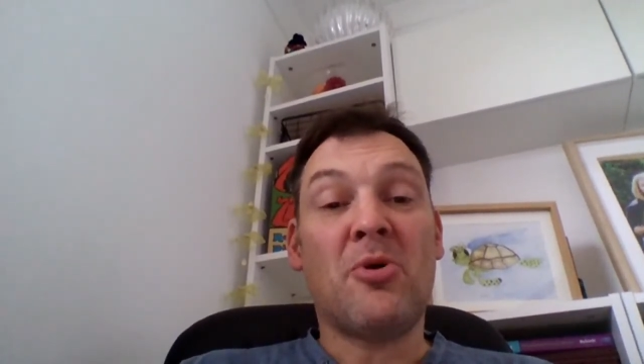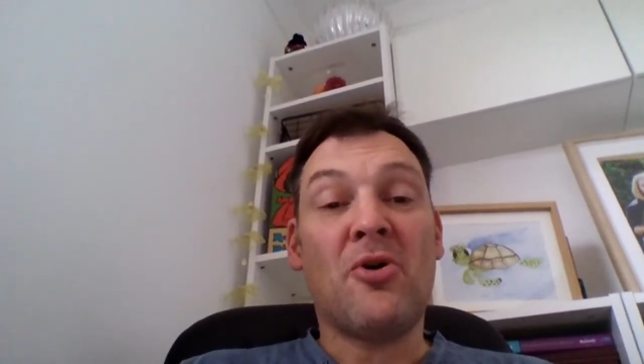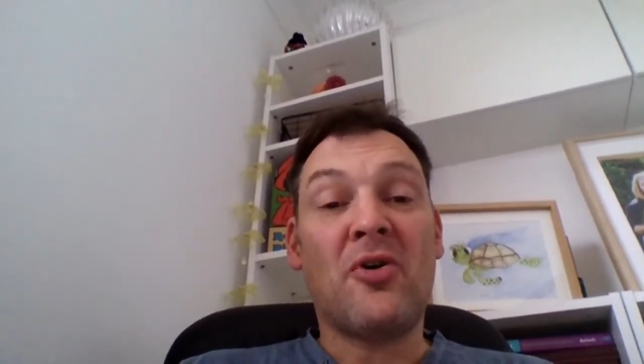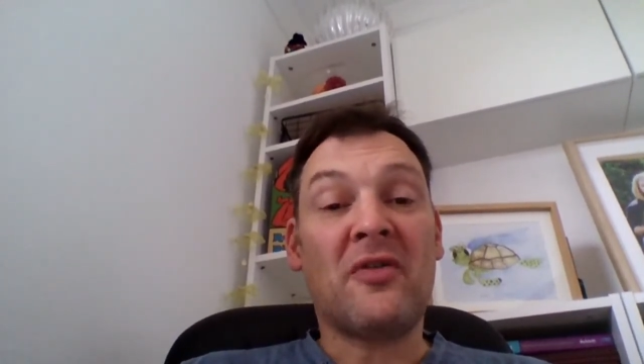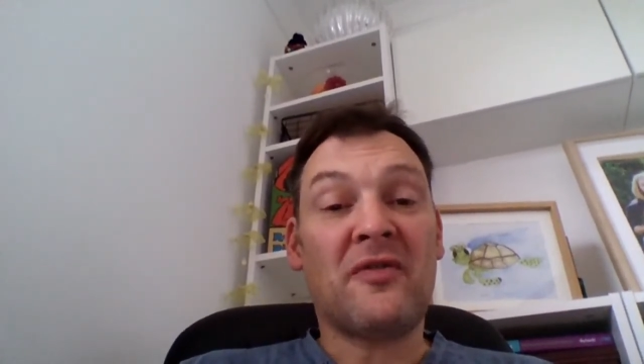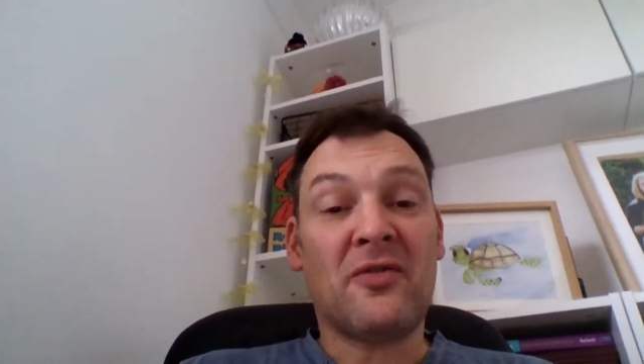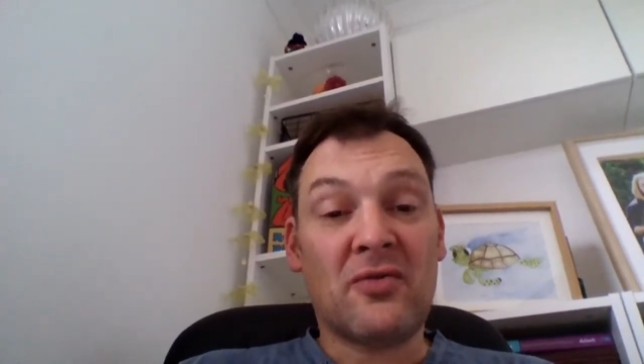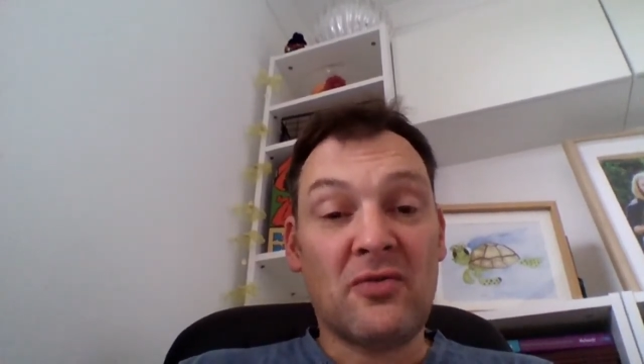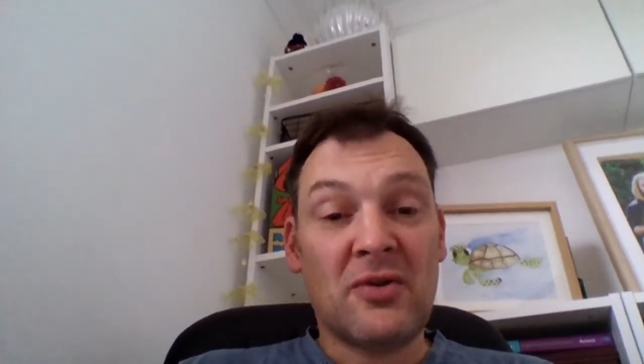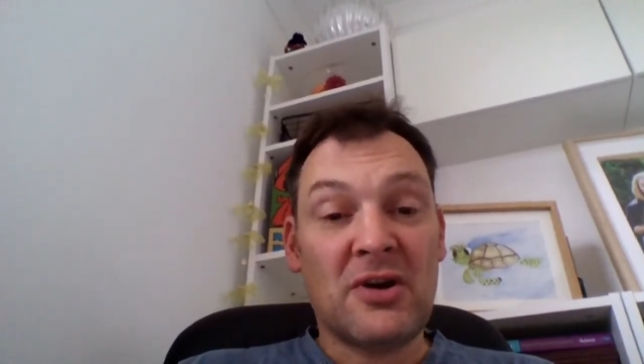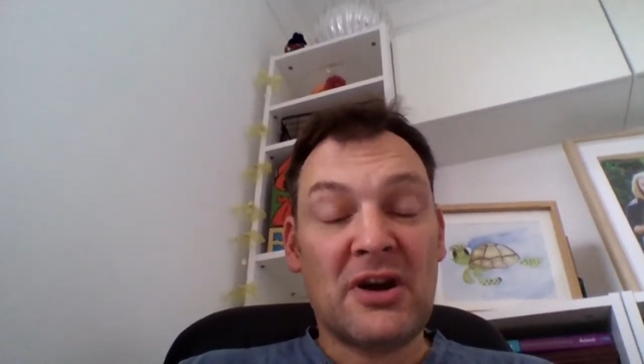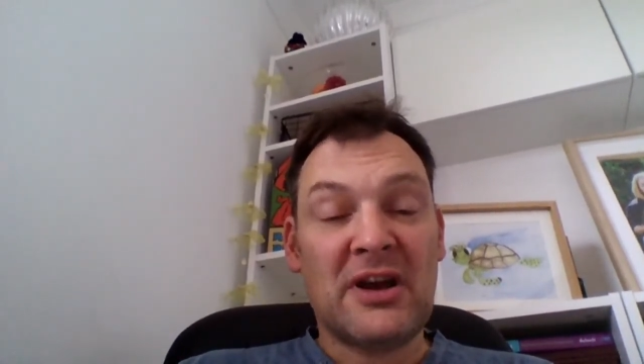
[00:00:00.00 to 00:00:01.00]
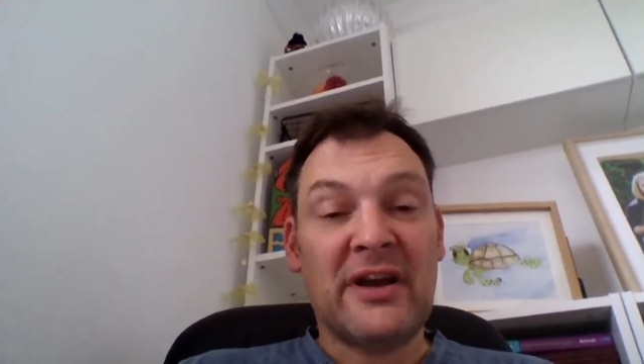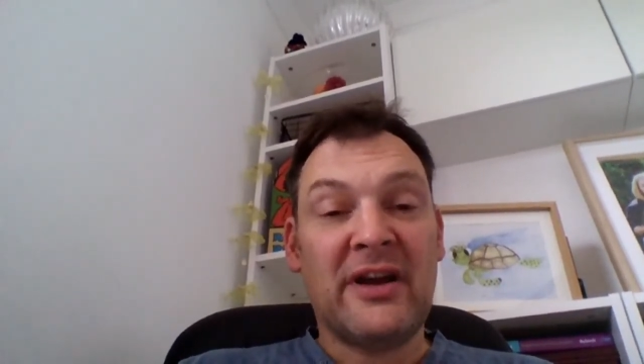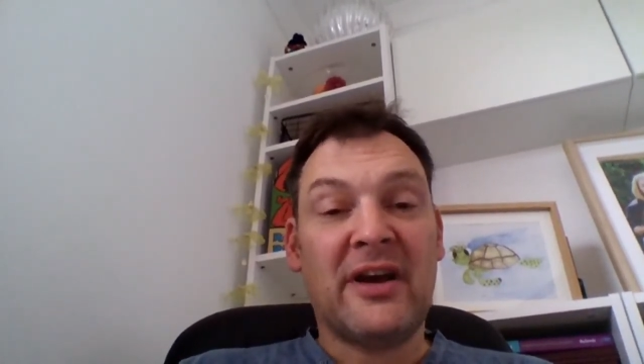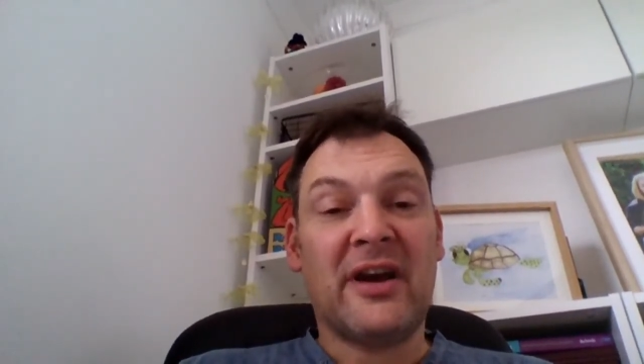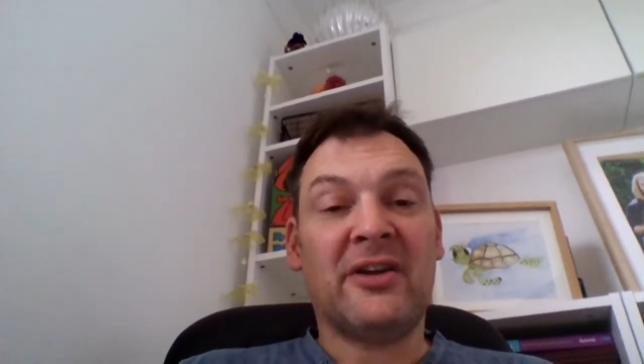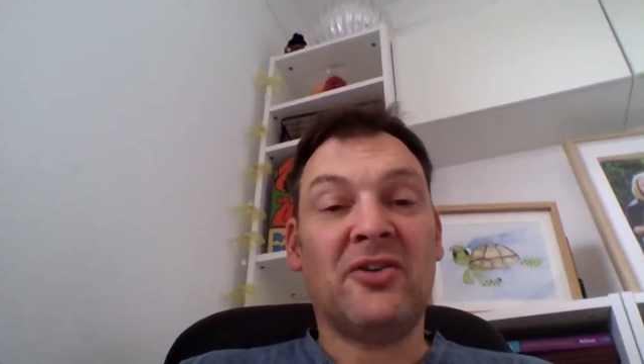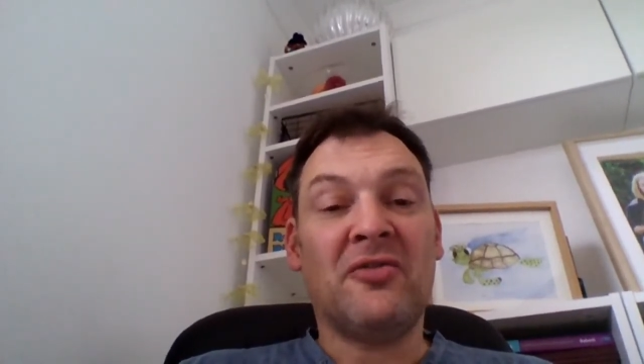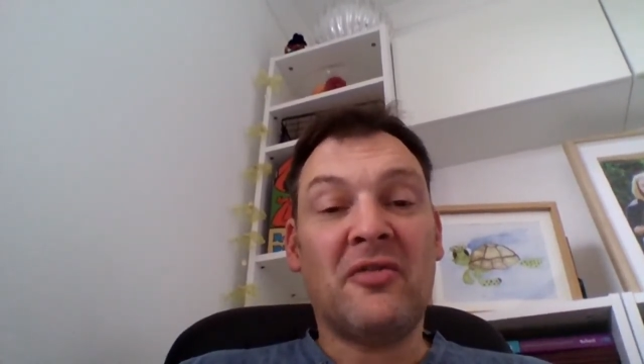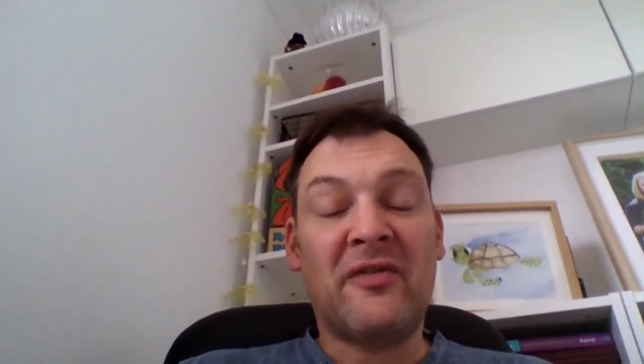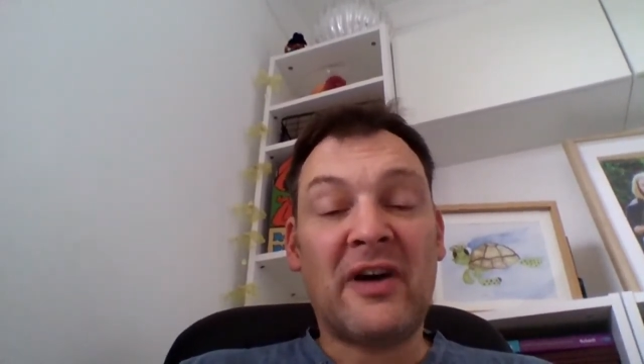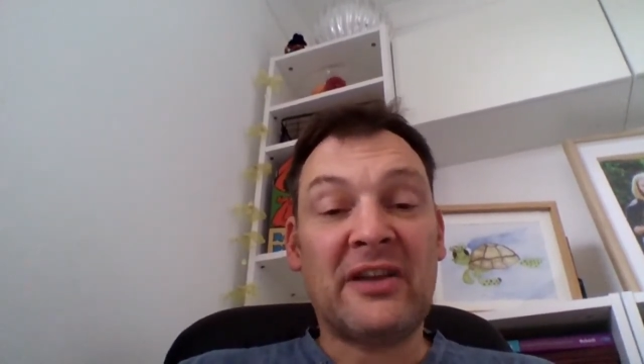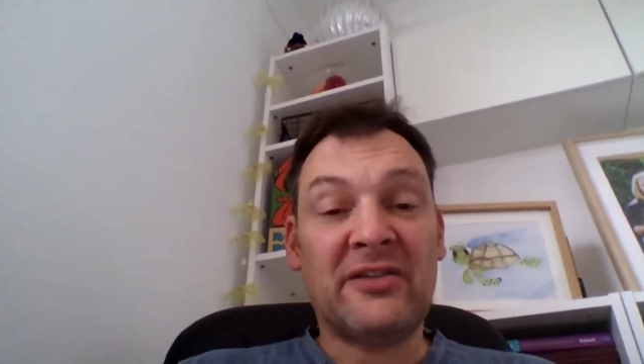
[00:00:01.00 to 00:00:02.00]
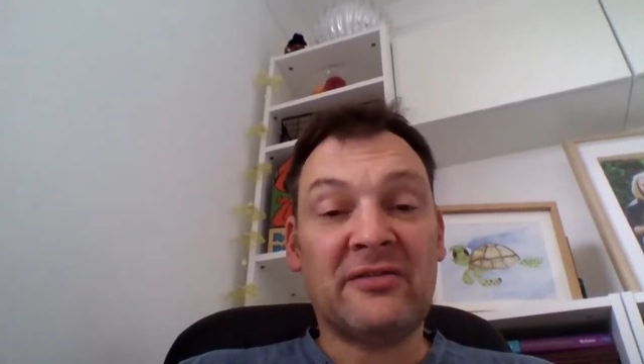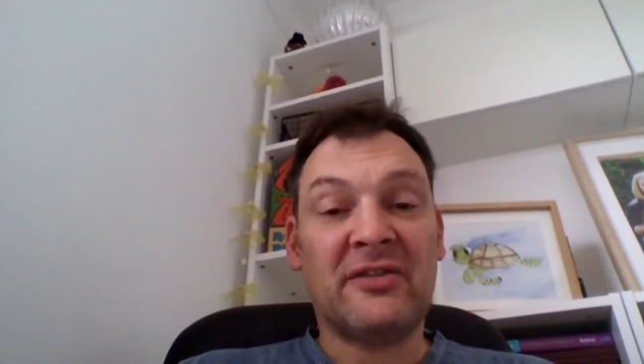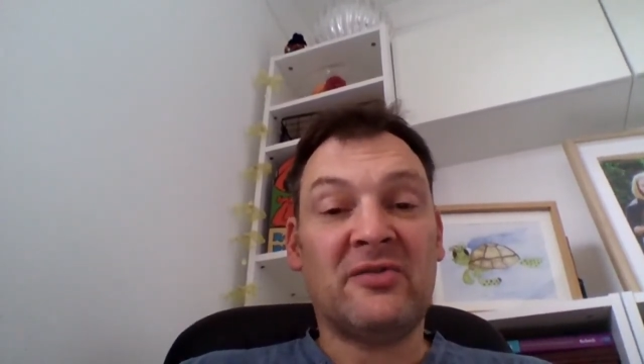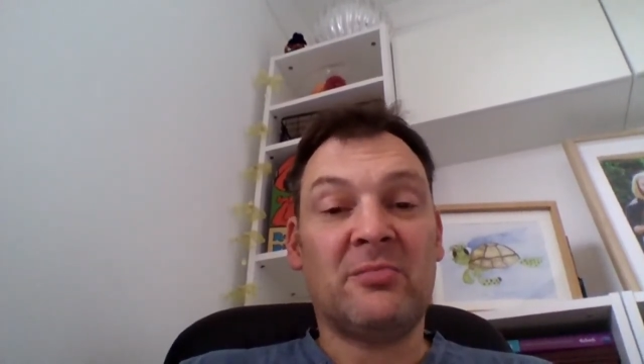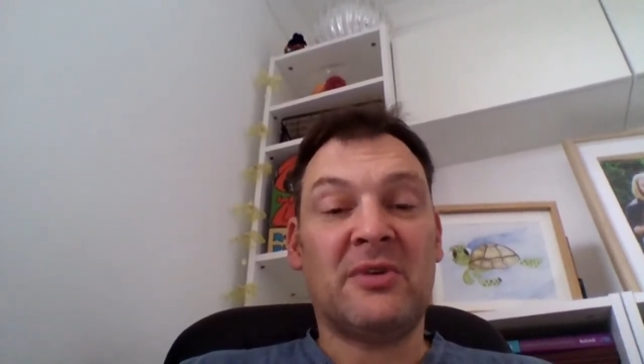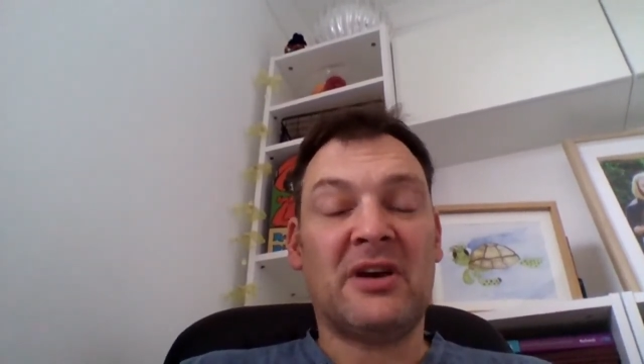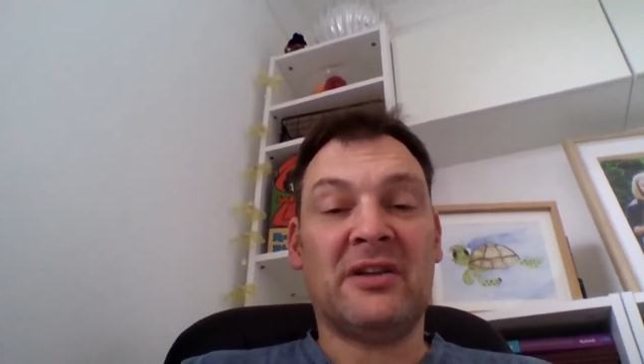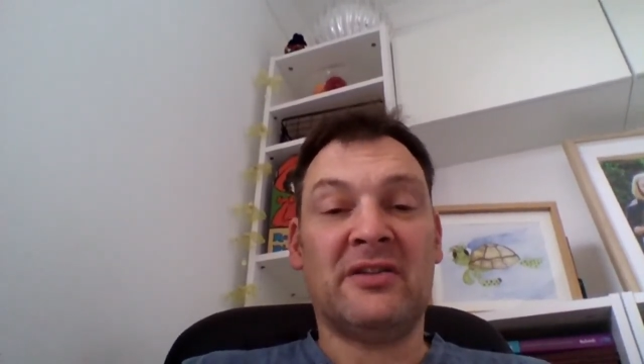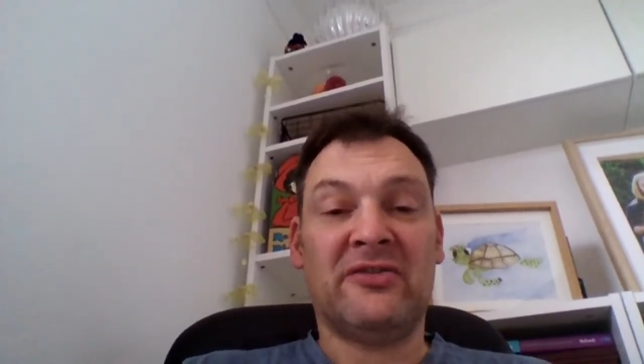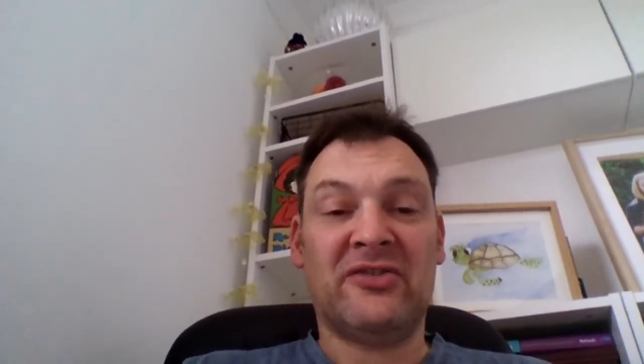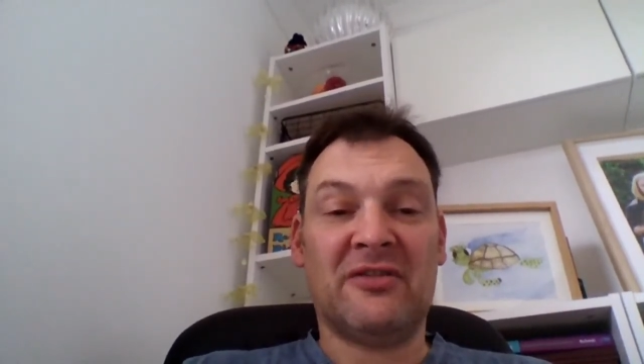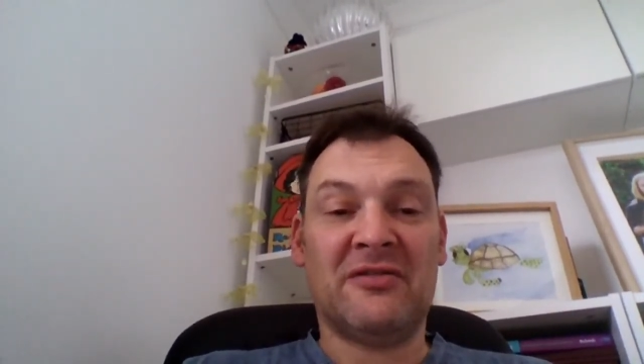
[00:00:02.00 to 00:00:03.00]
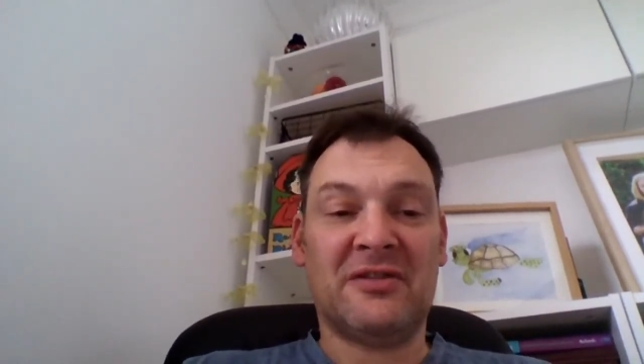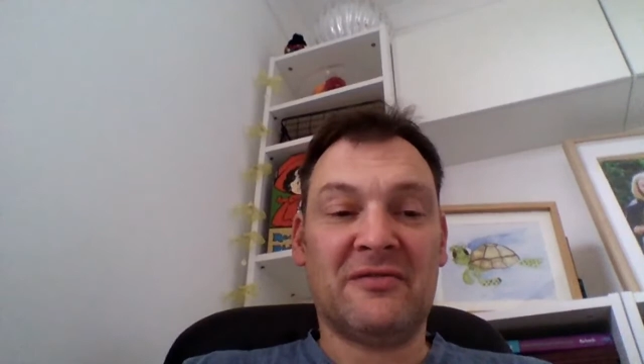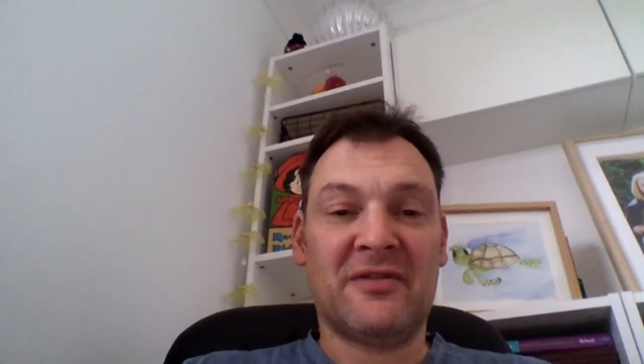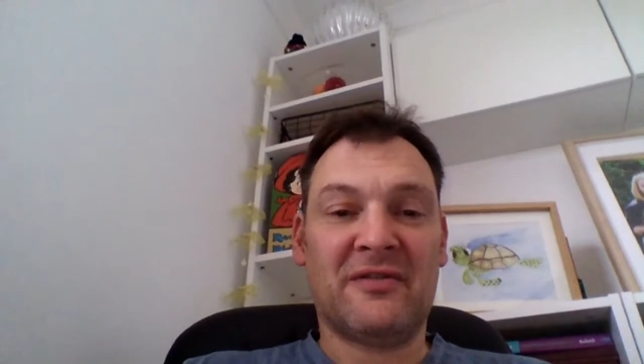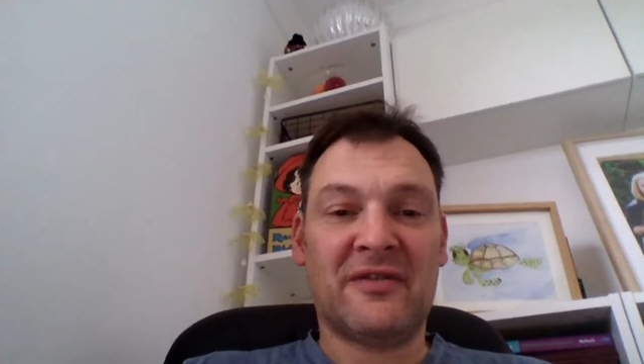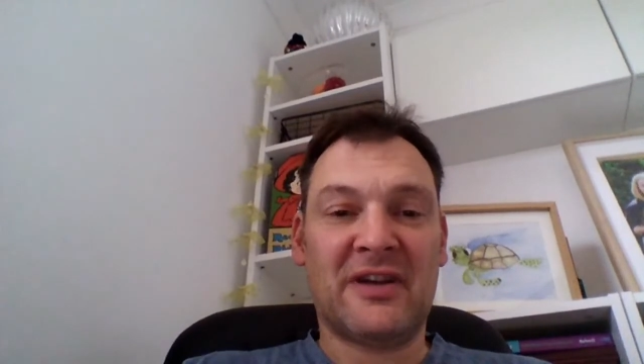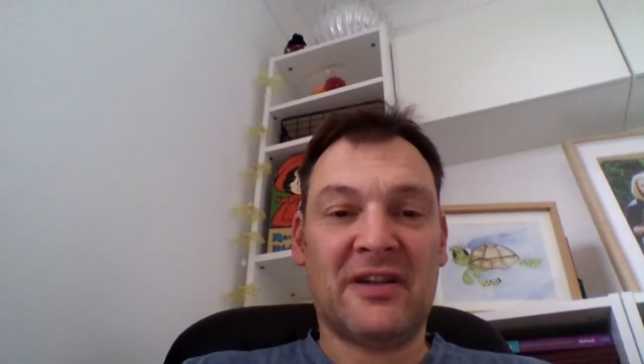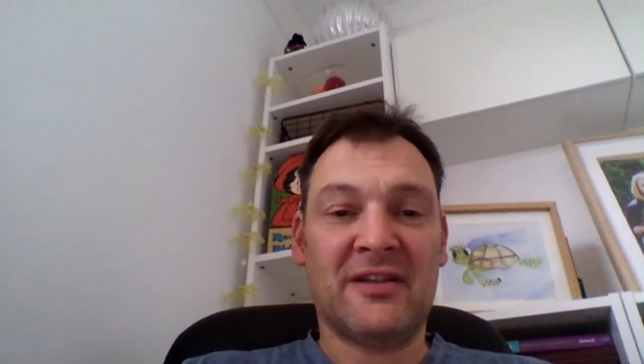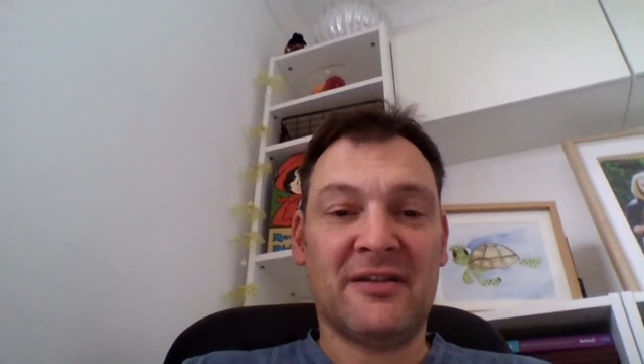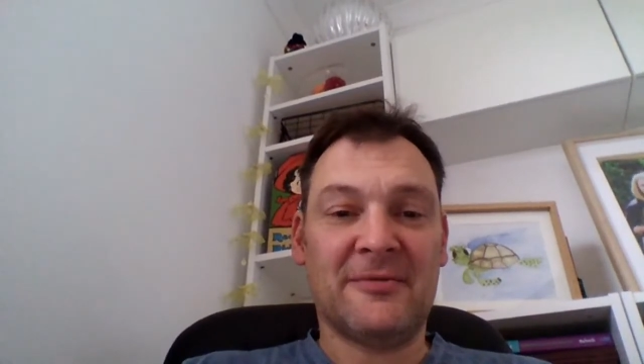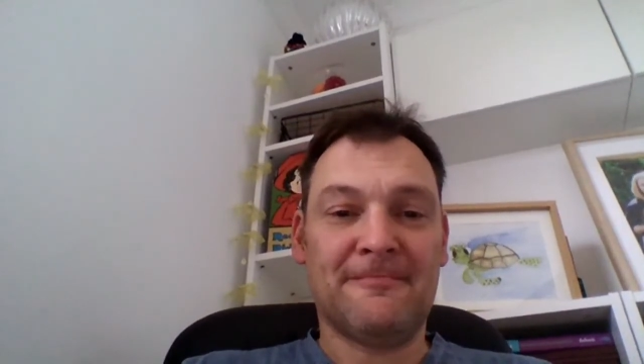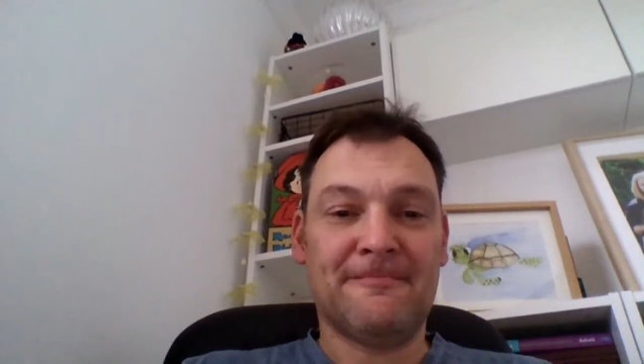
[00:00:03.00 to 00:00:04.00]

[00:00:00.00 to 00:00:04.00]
powerful in our evangelism and the sharing of our faith.